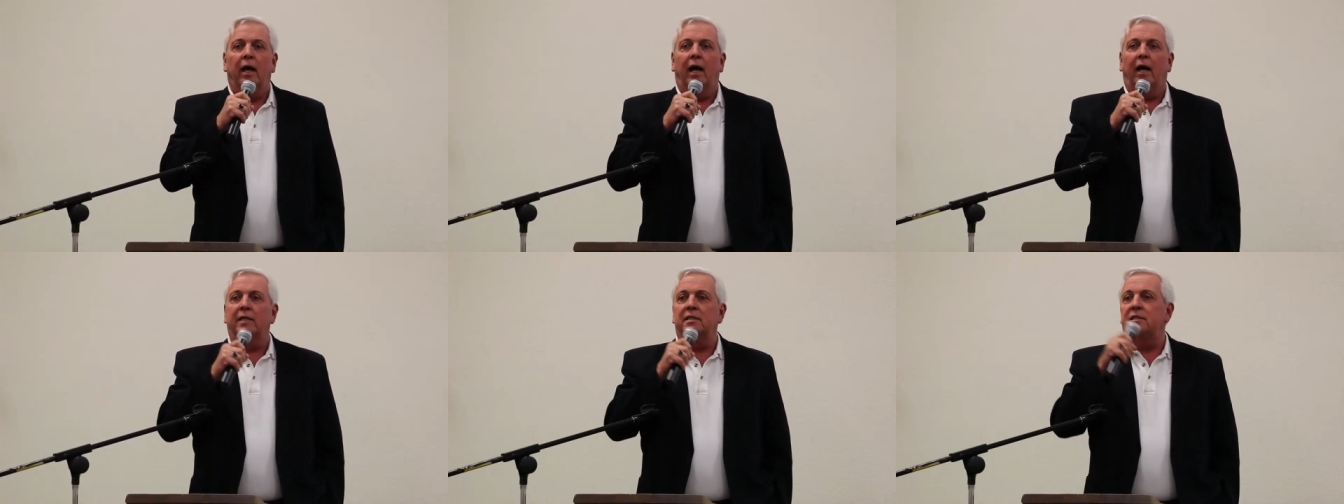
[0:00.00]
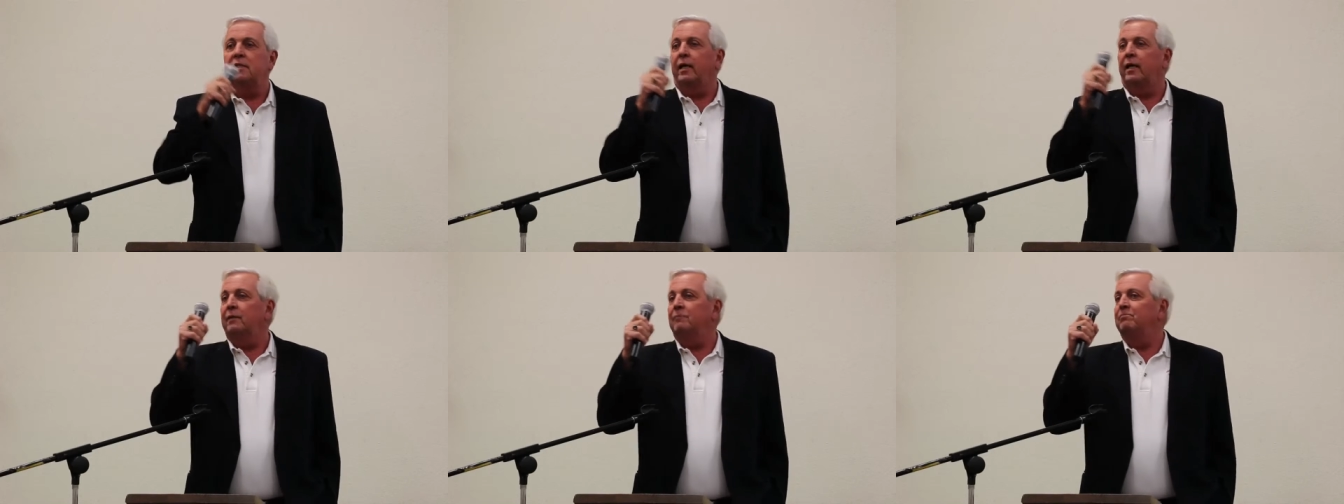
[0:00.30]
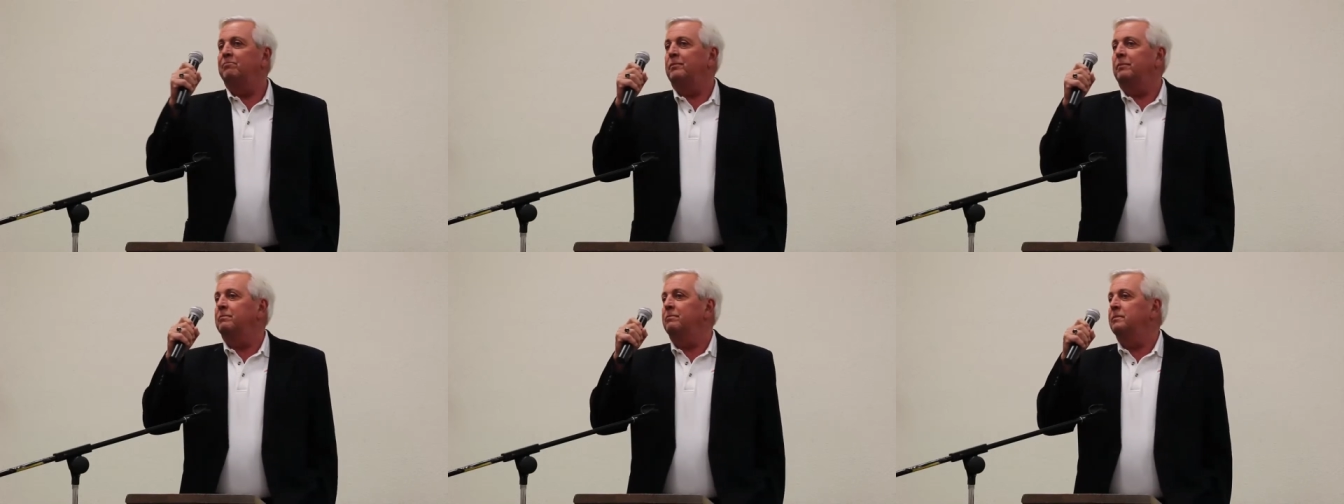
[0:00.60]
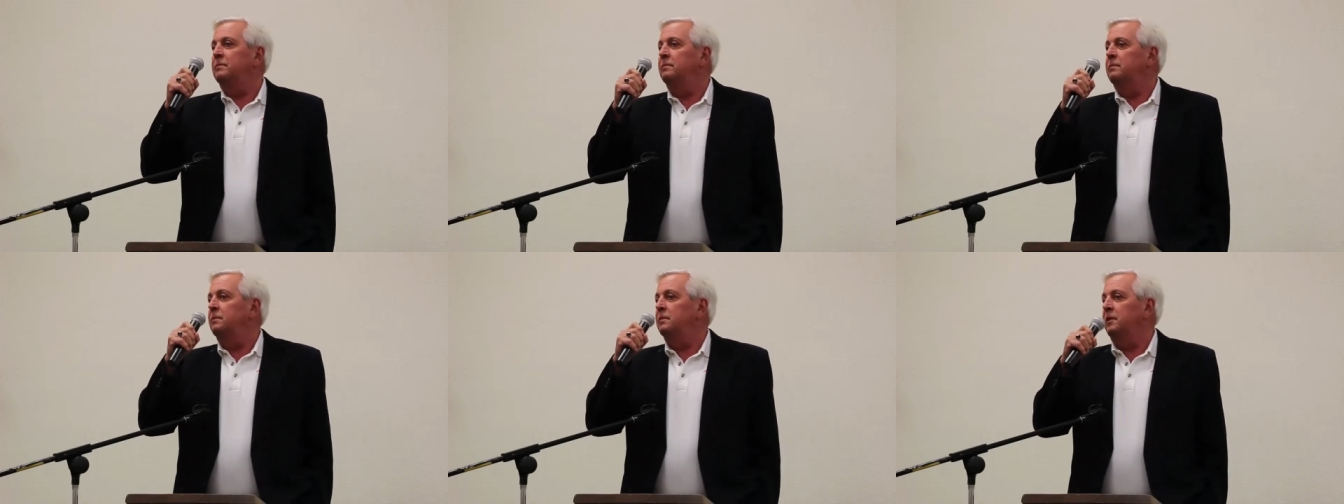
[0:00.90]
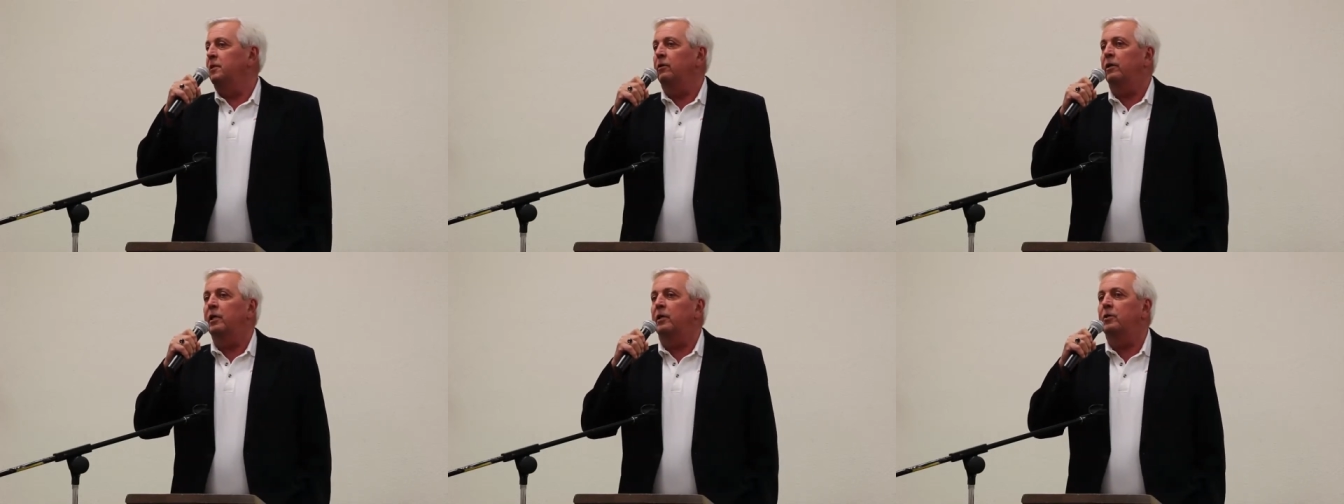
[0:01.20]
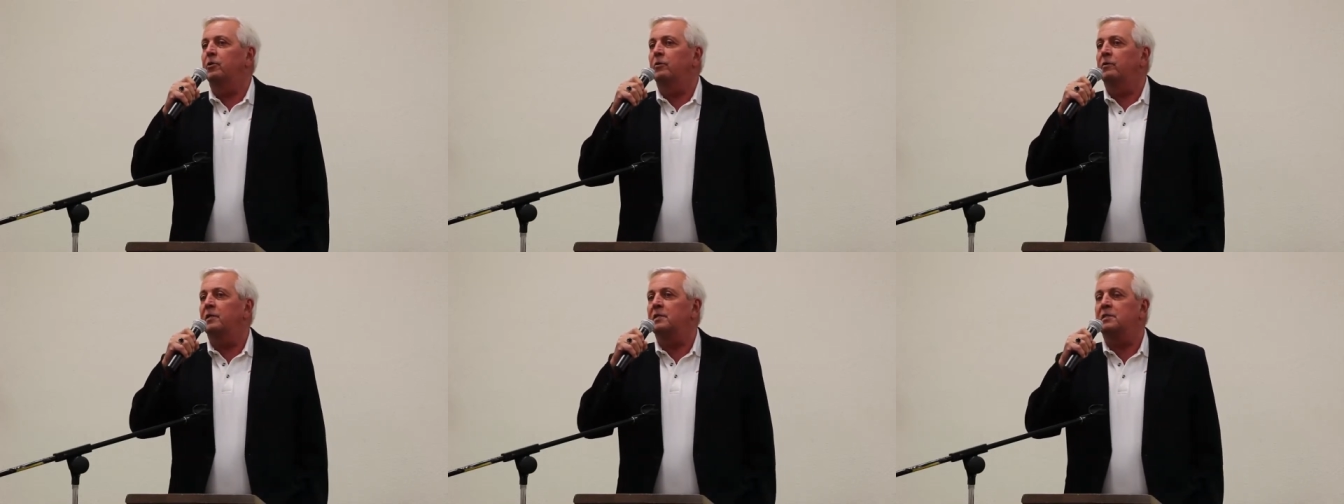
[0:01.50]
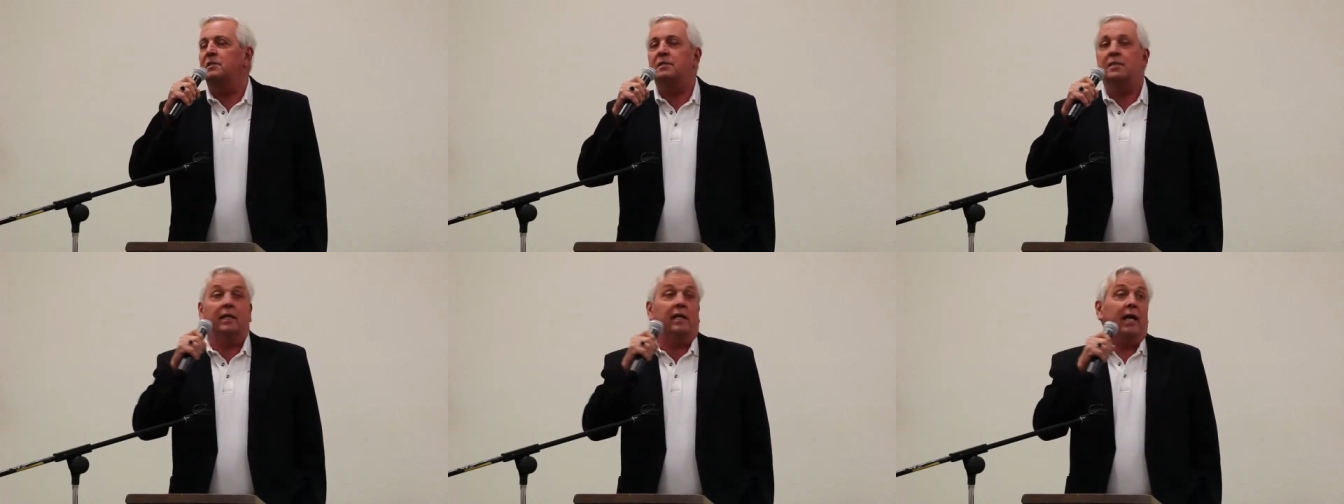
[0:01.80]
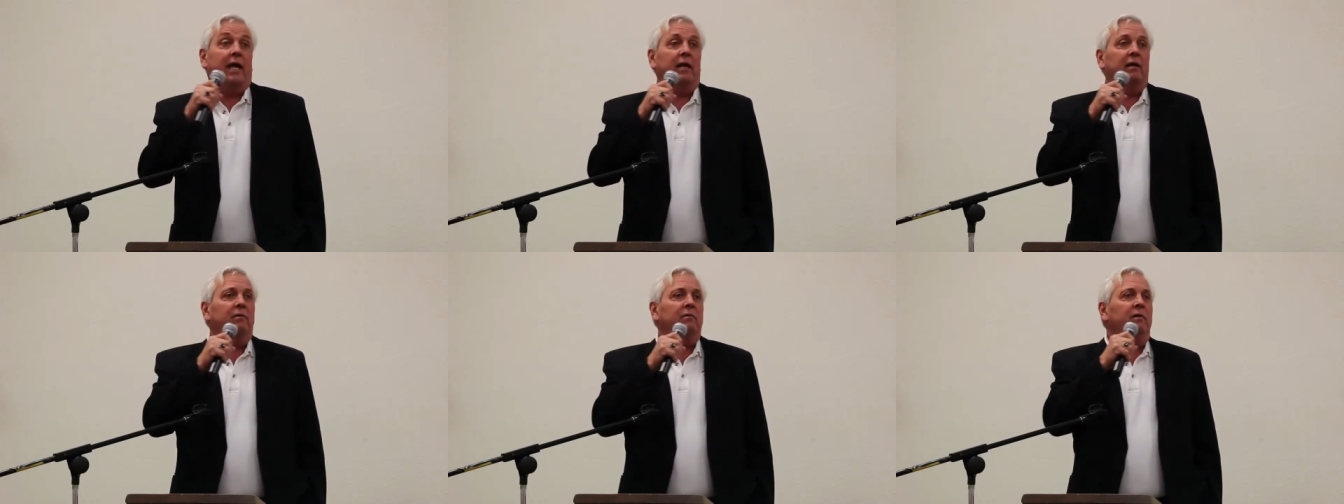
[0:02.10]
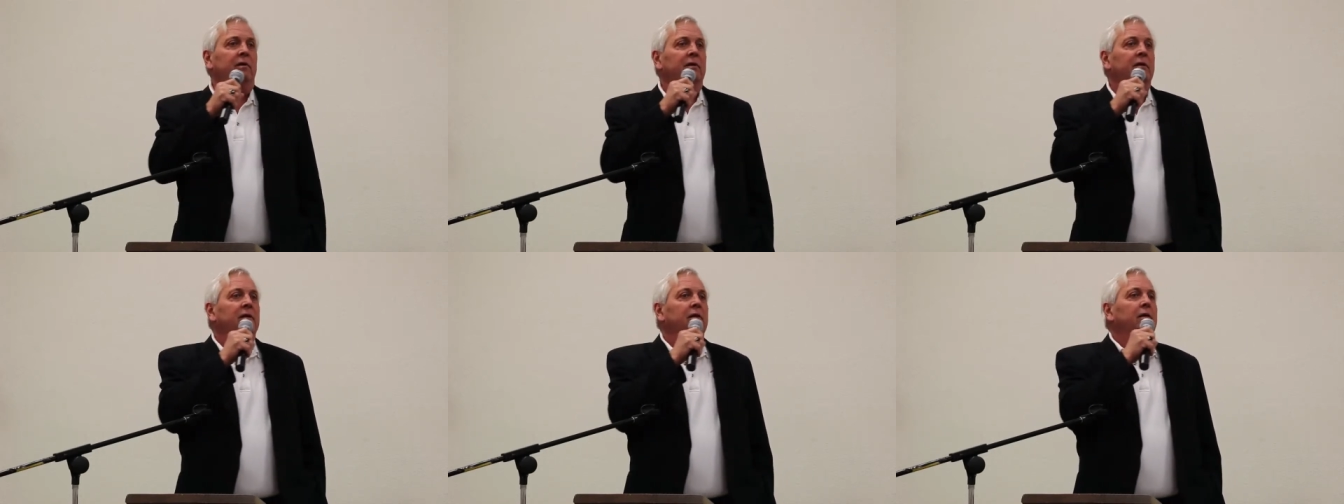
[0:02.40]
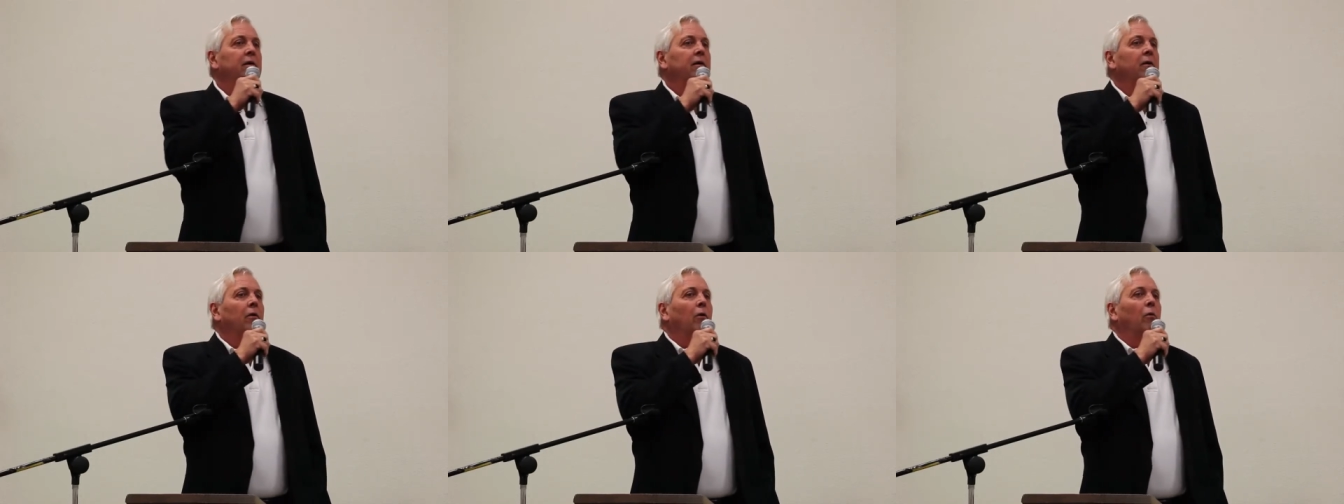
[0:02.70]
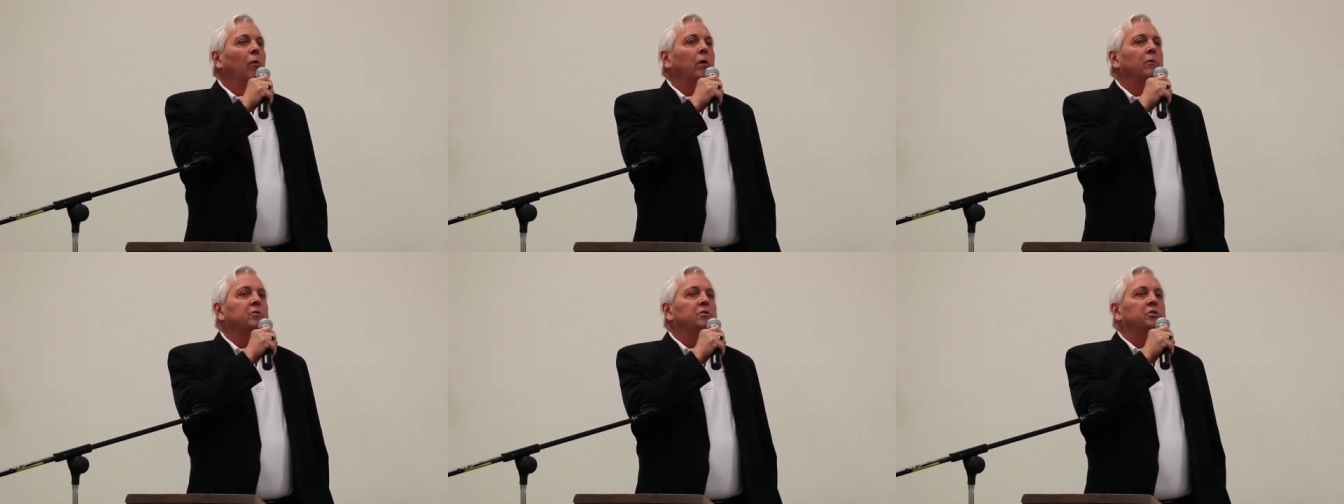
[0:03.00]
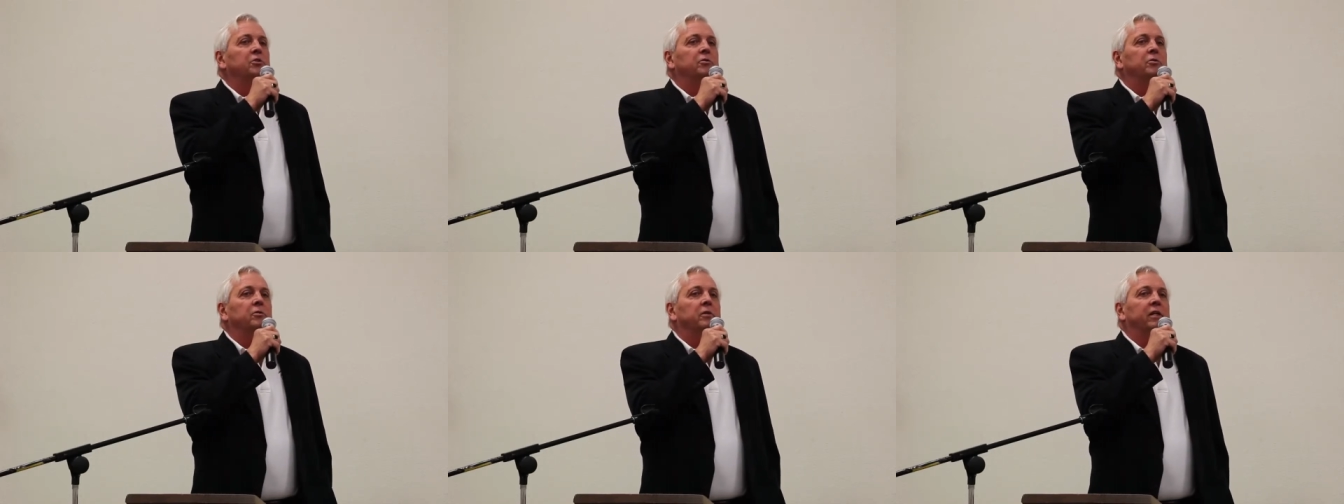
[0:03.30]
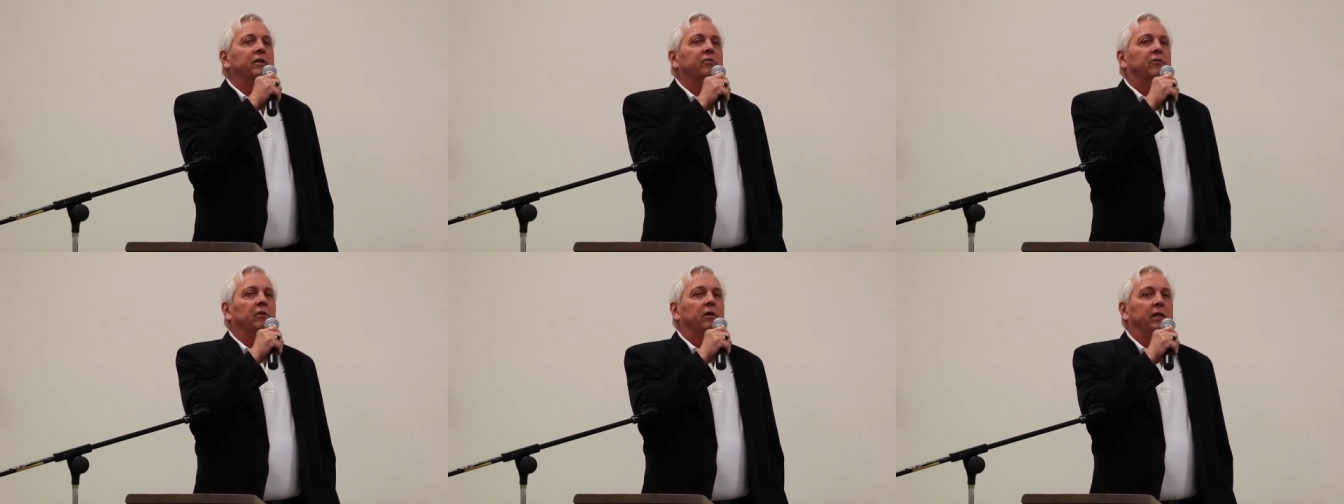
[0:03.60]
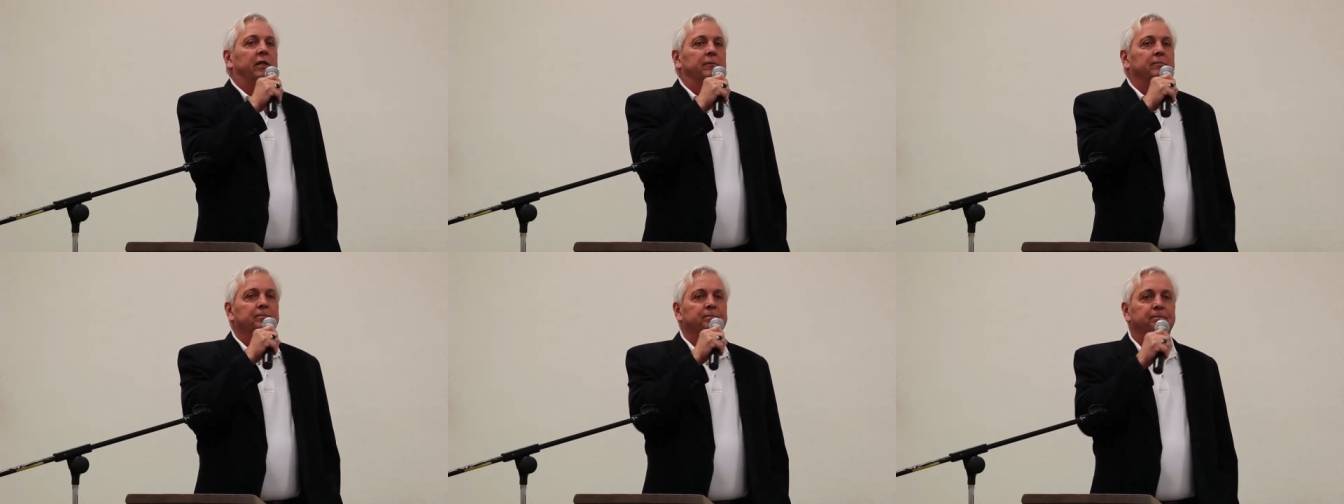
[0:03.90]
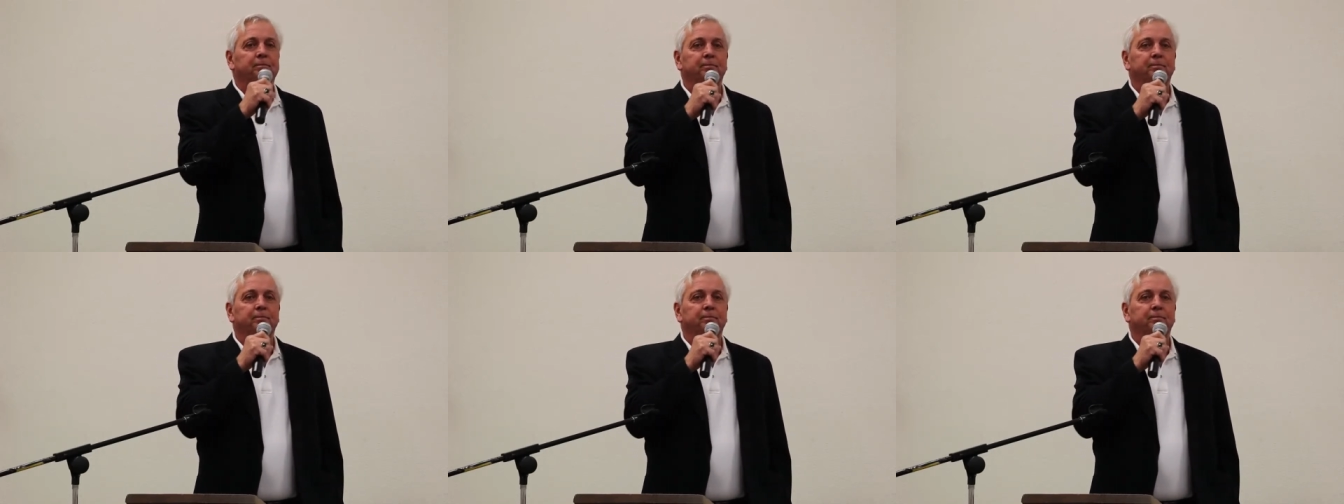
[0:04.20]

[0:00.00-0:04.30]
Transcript: I said, you're going to do this again? What would you do differently?